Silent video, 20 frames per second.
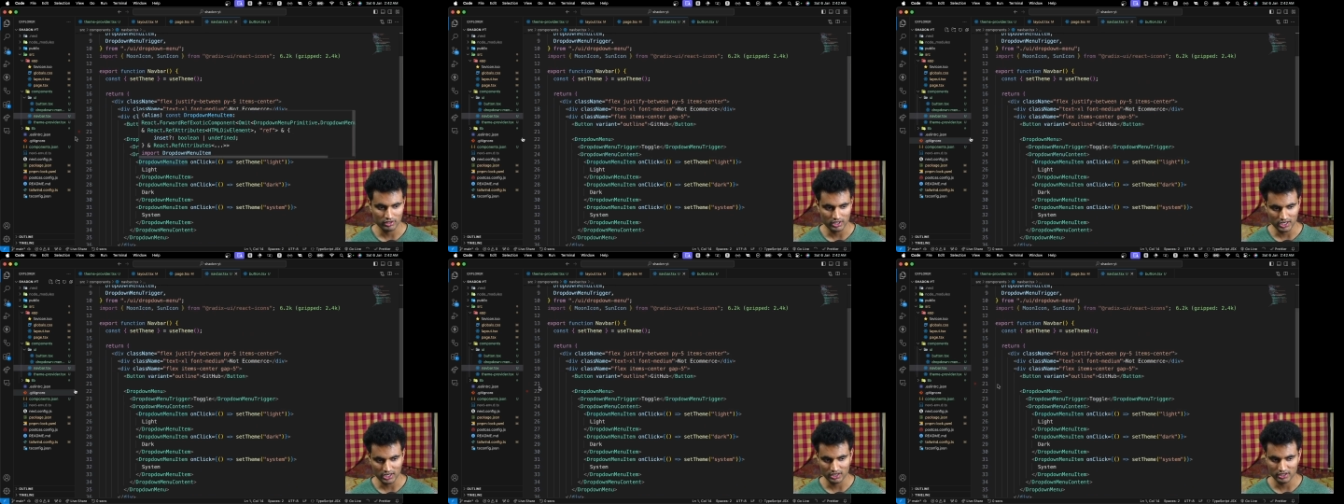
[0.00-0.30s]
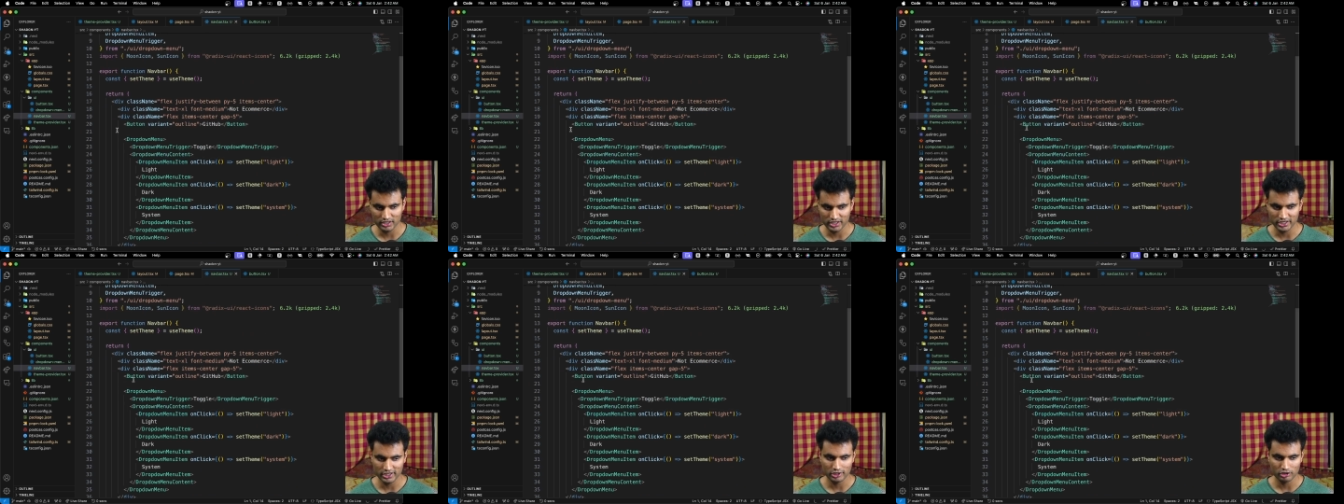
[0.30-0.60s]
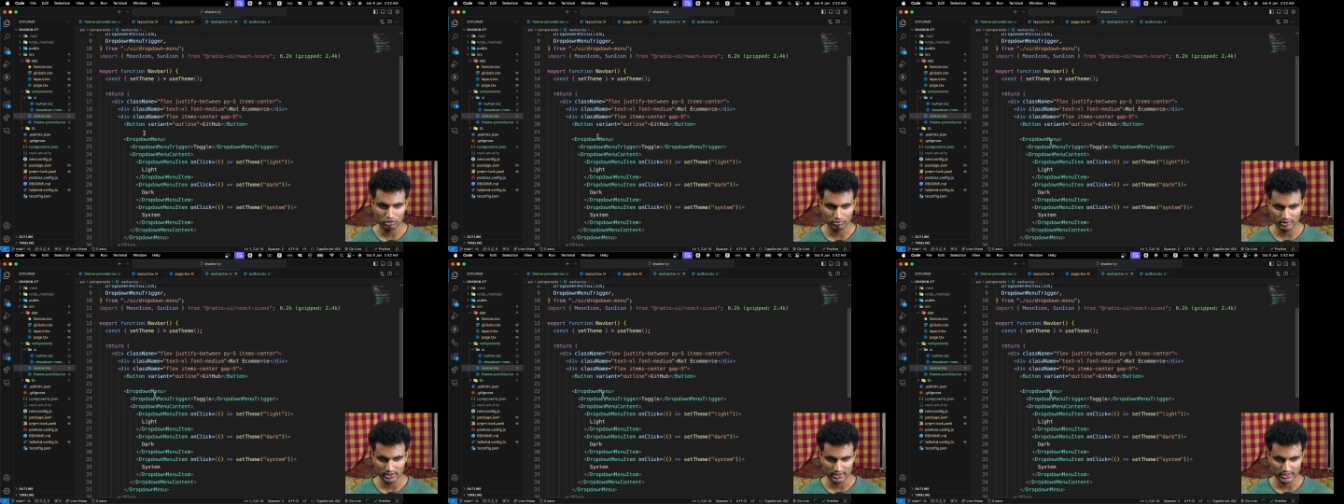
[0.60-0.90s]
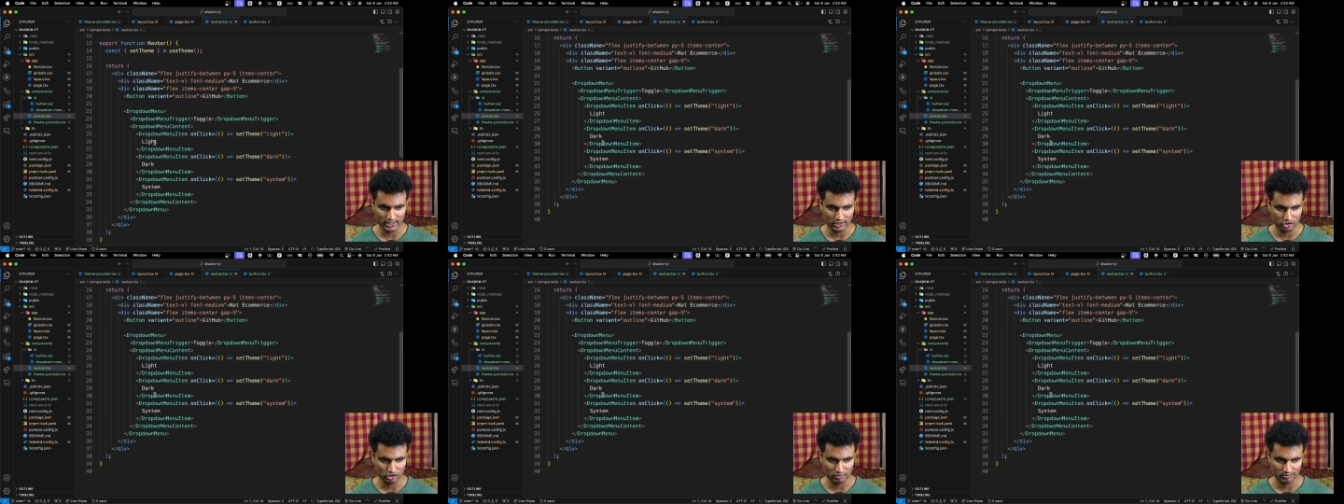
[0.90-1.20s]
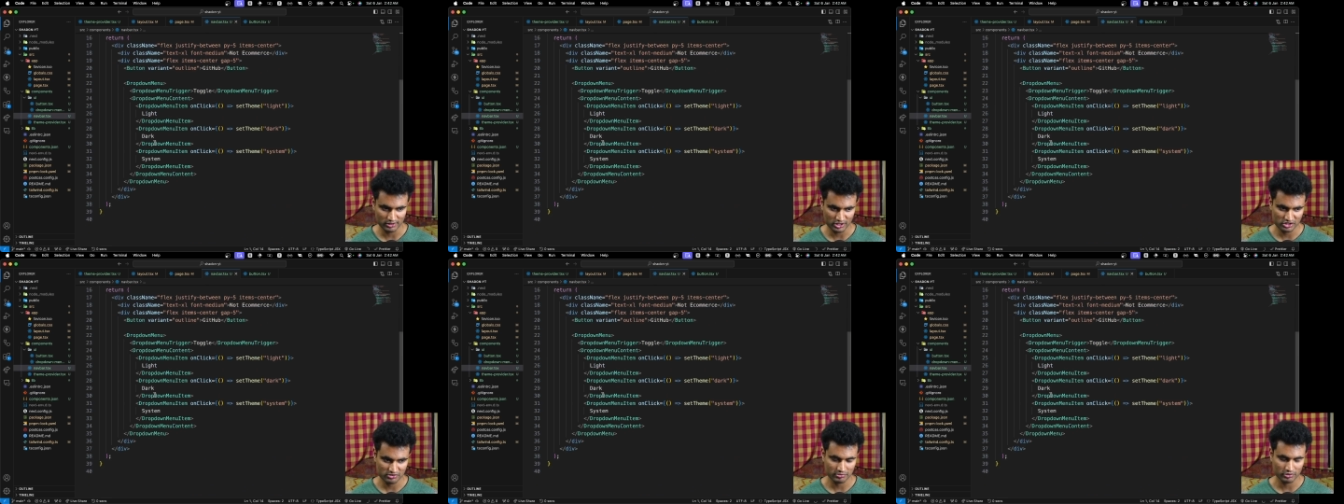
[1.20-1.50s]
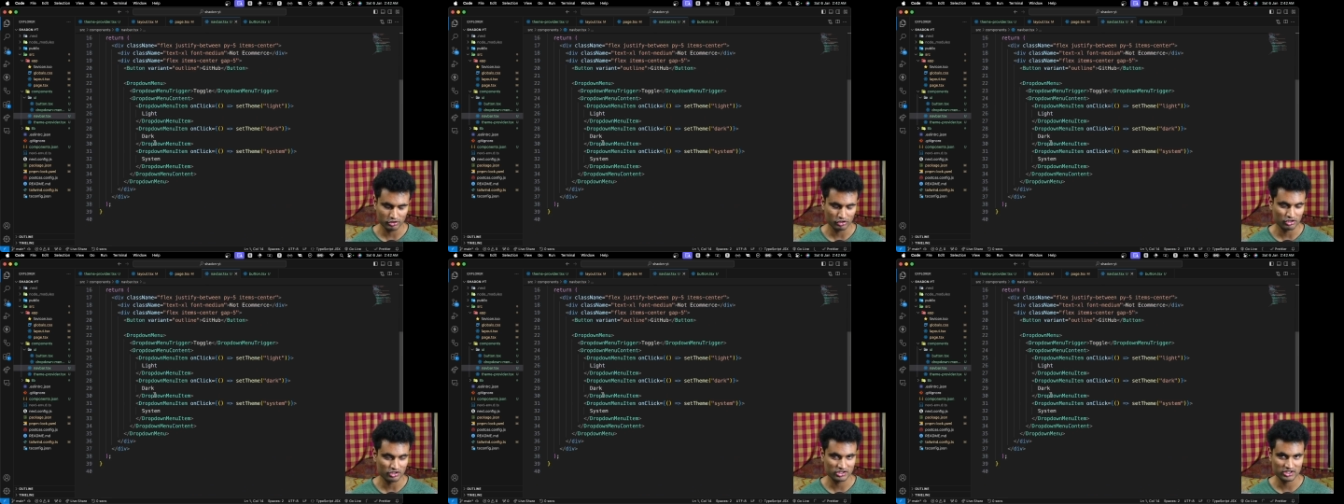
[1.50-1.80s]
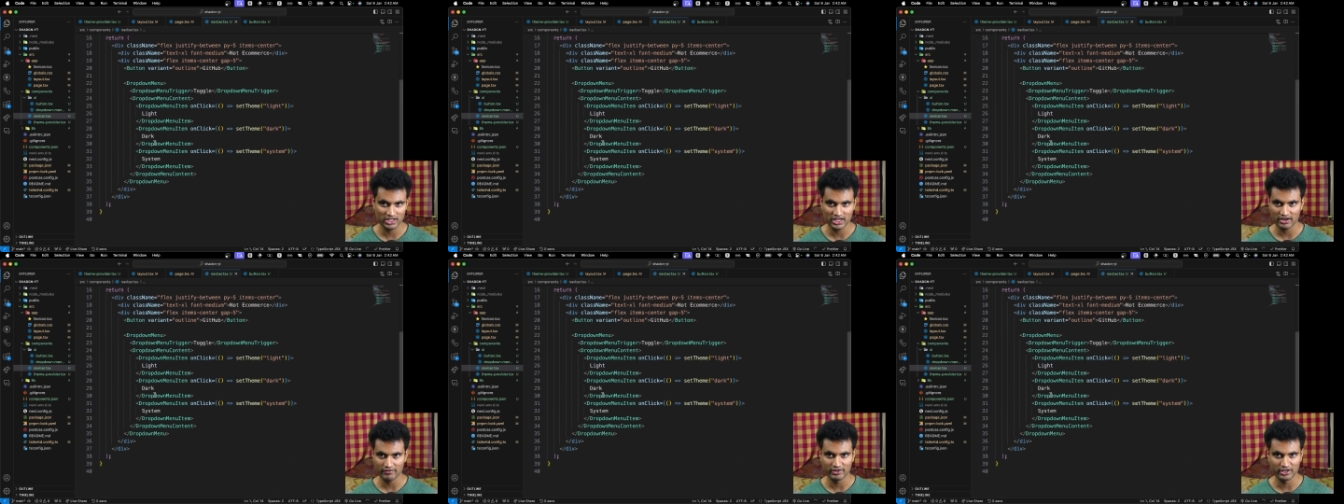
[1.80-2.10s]
are needed to be client components because
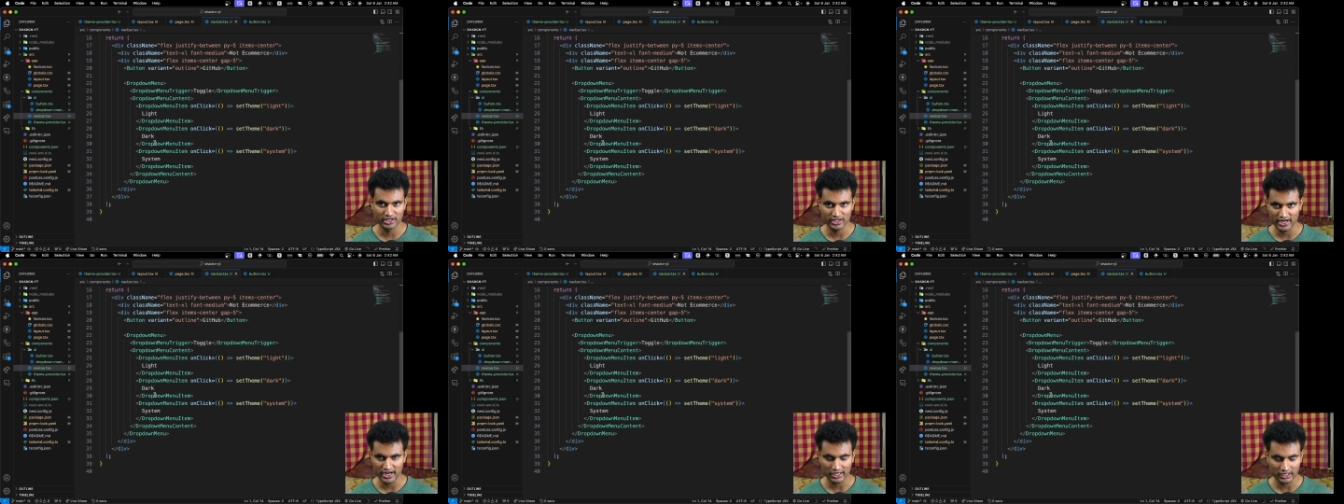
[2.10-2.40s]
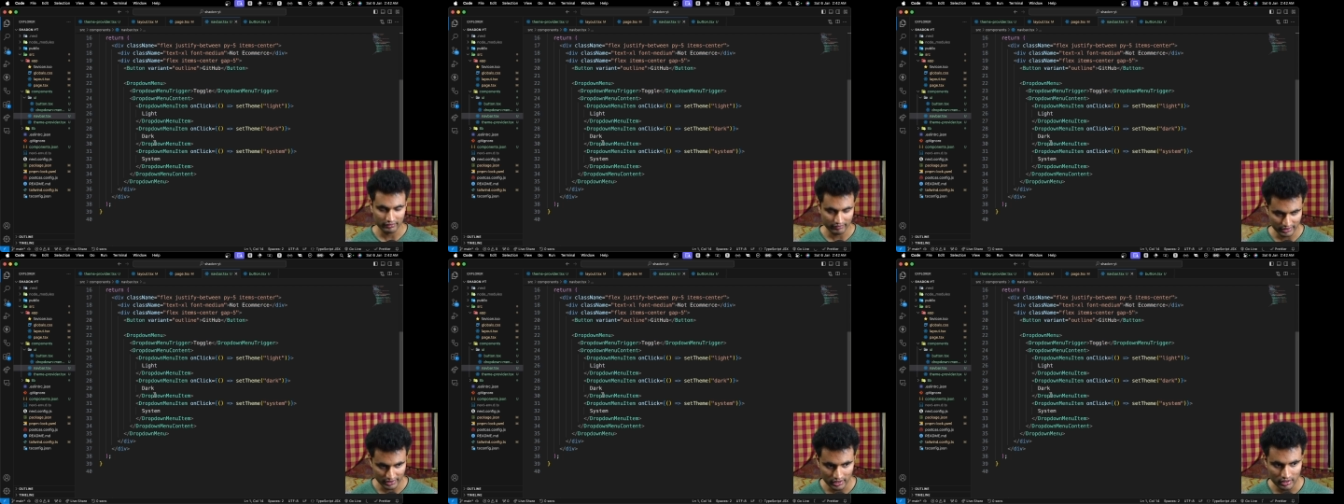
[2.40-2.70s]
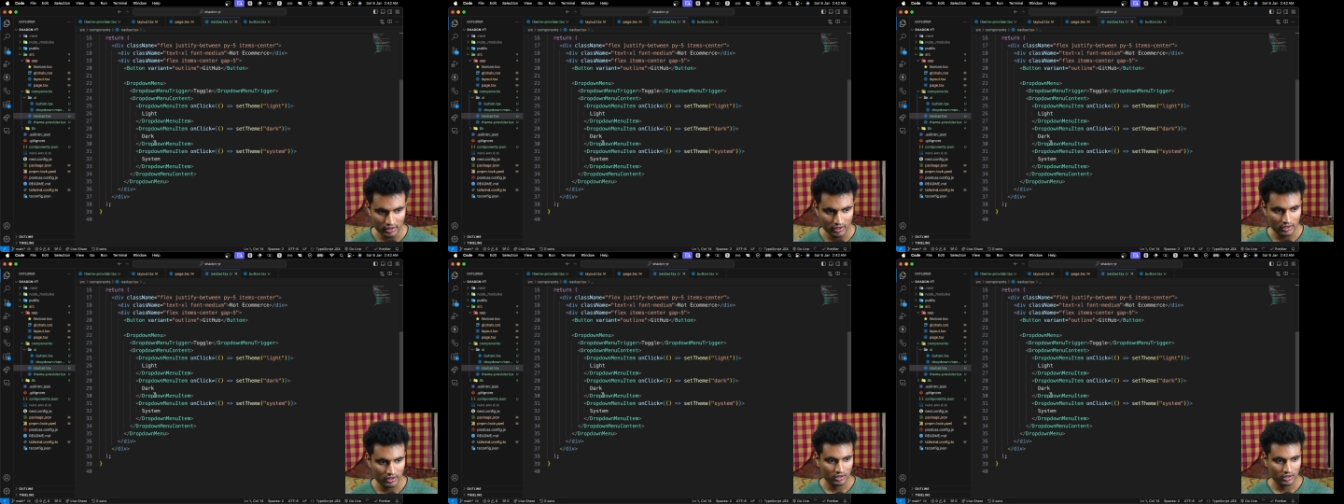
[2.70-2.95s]
they have interactivity.